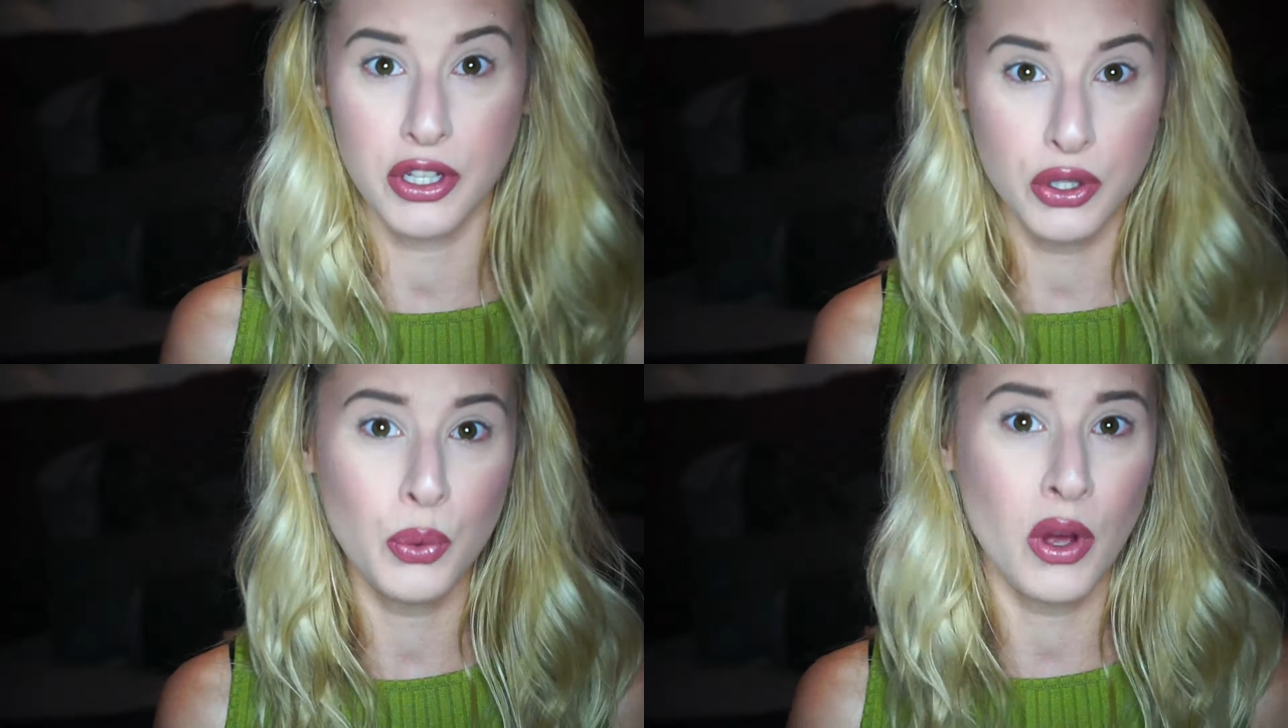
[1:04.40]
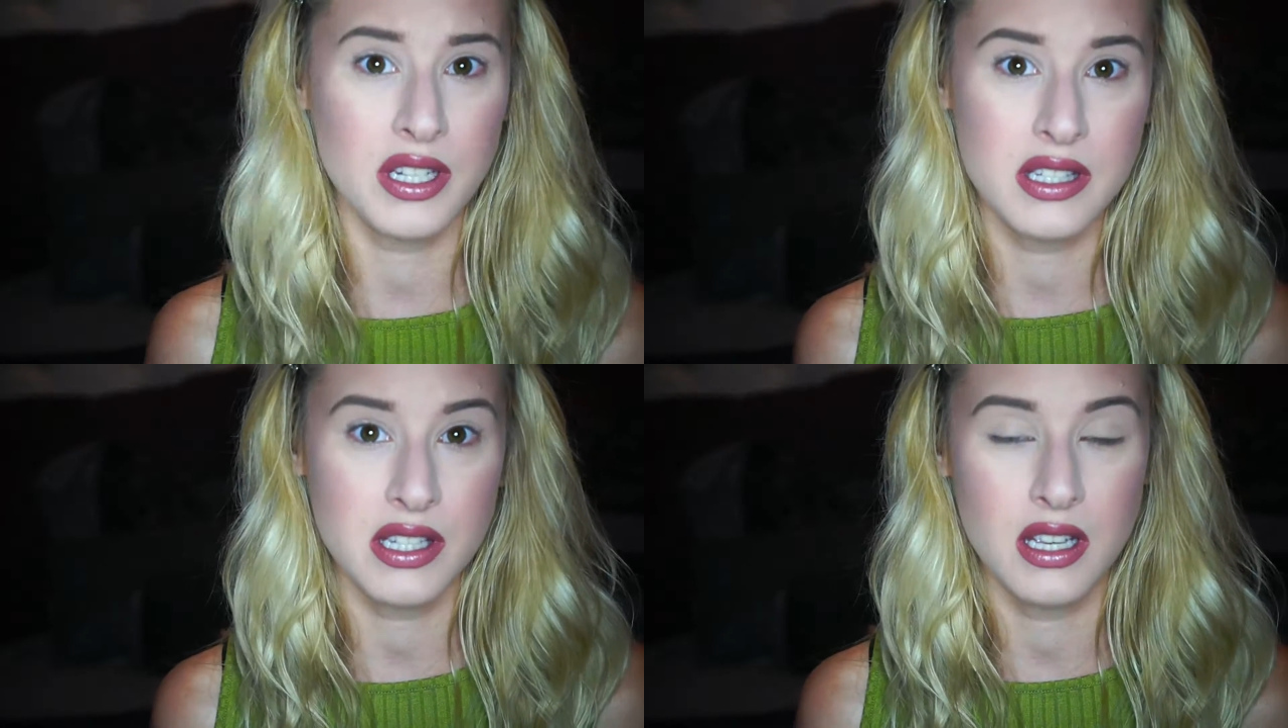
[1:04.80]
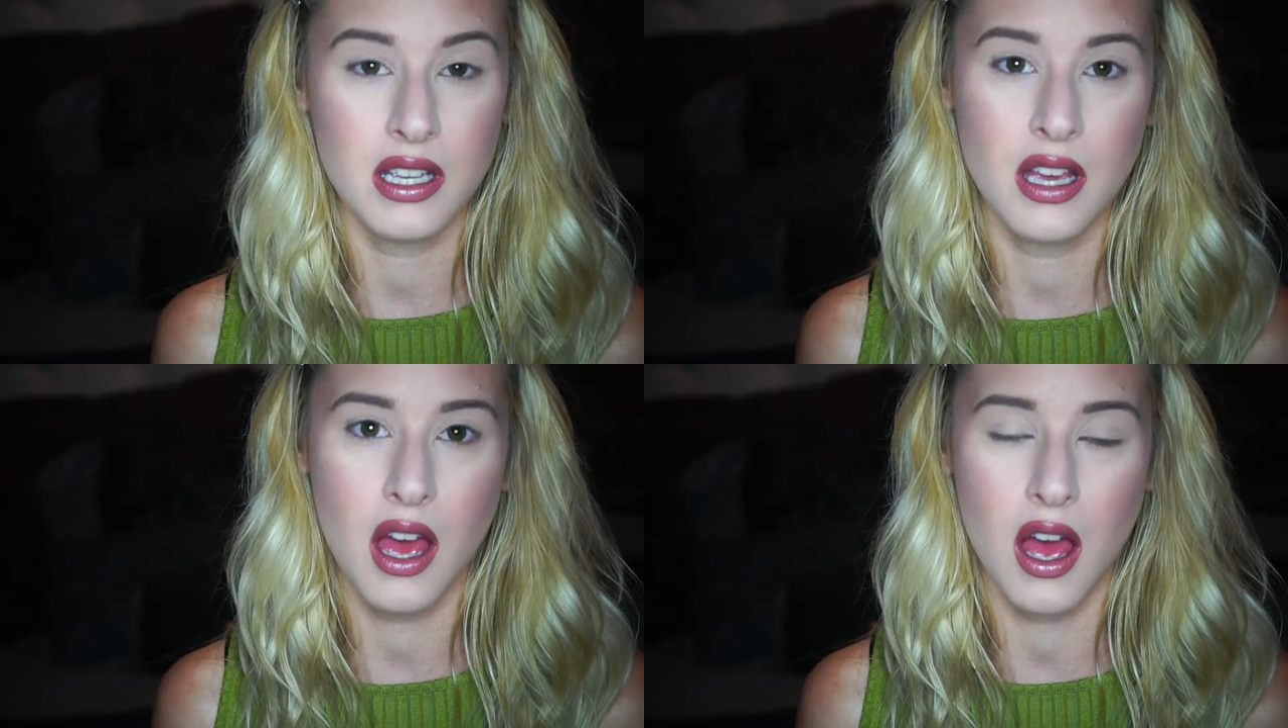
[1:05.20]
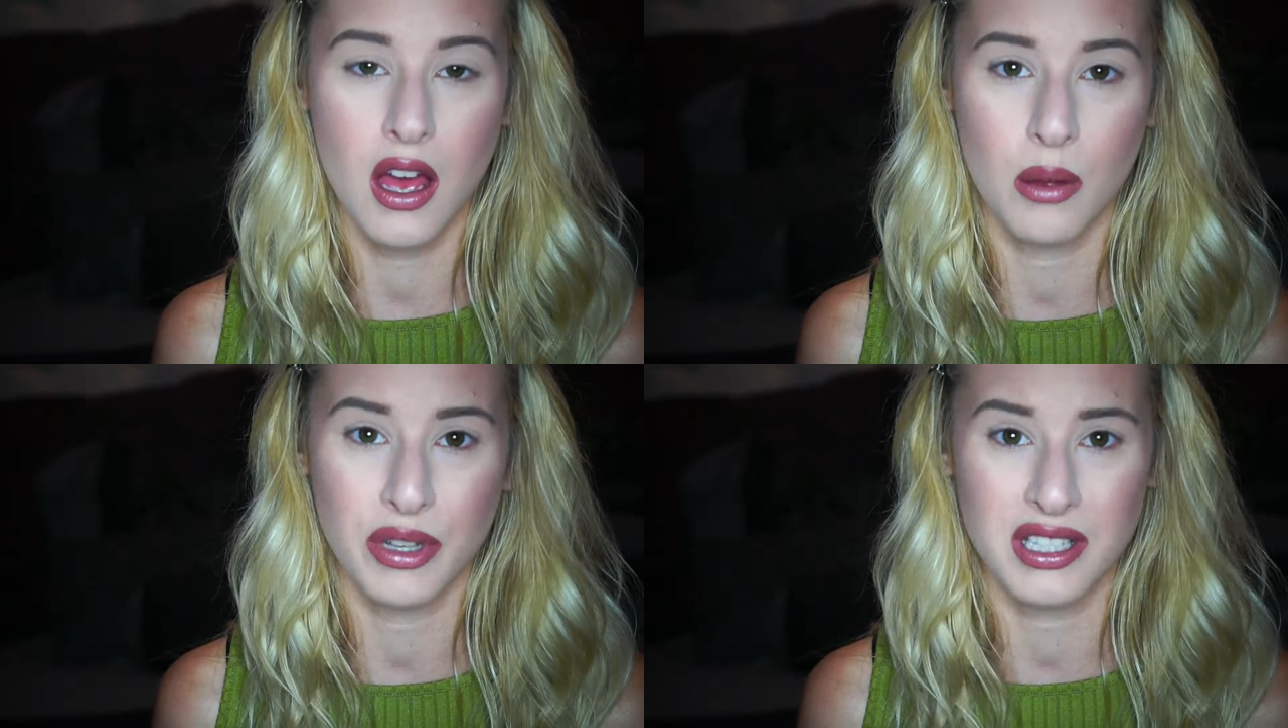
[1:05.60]
that you want to see,
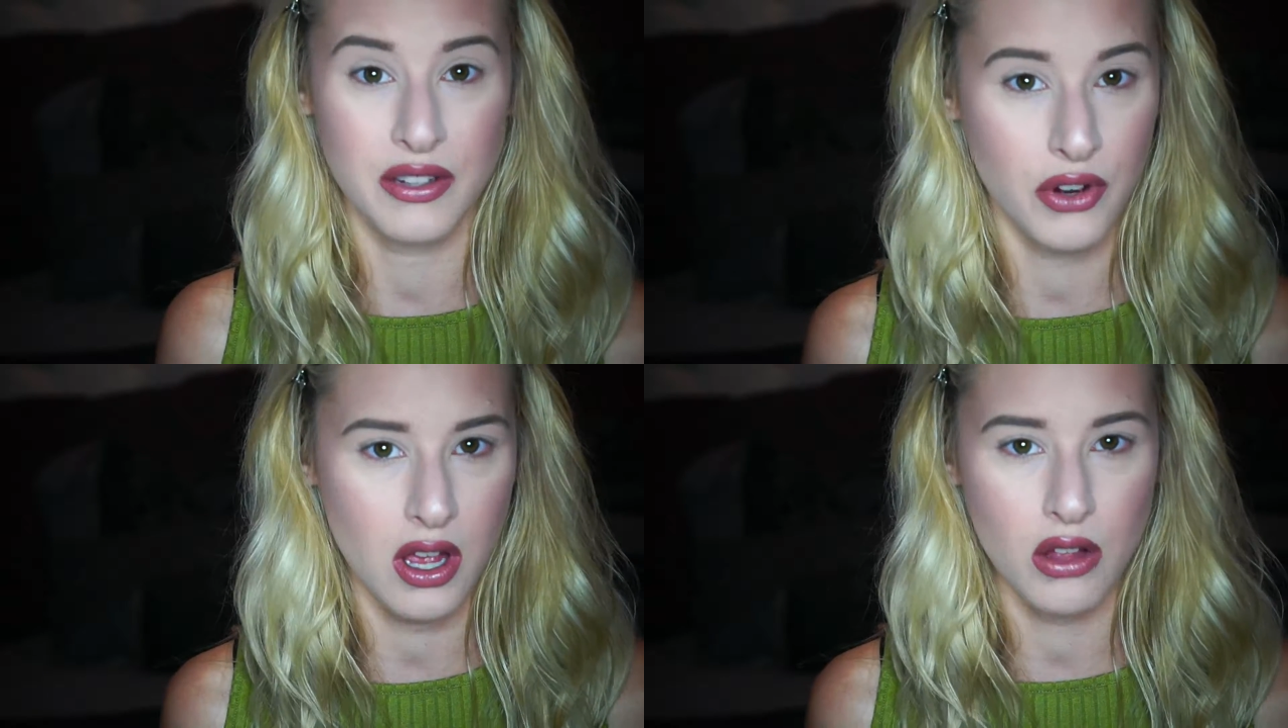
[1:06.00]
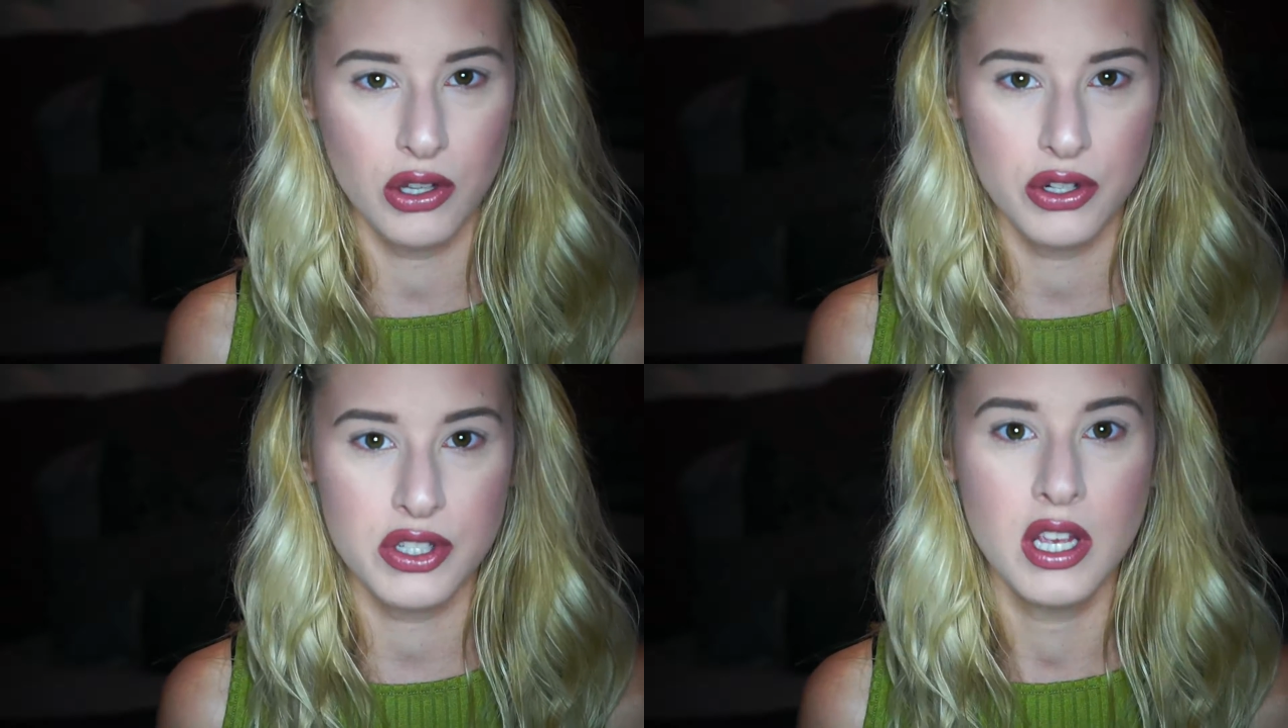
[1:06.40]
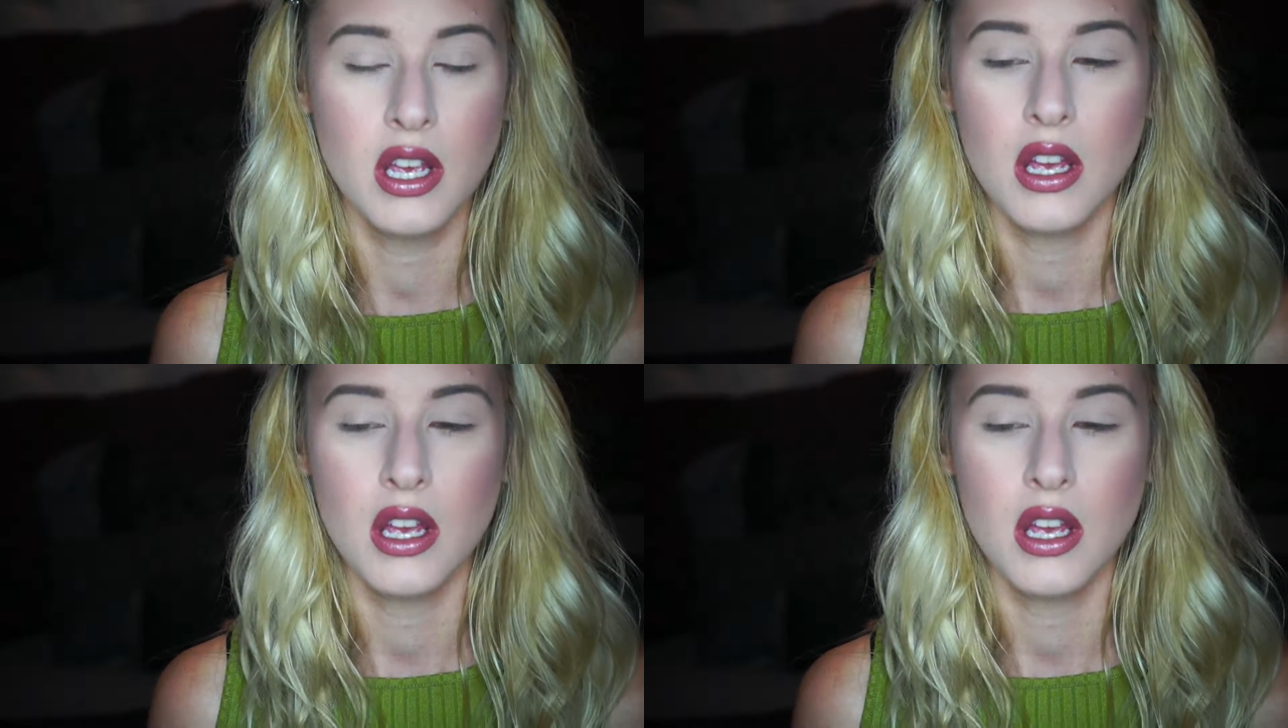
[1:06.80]
like different colors,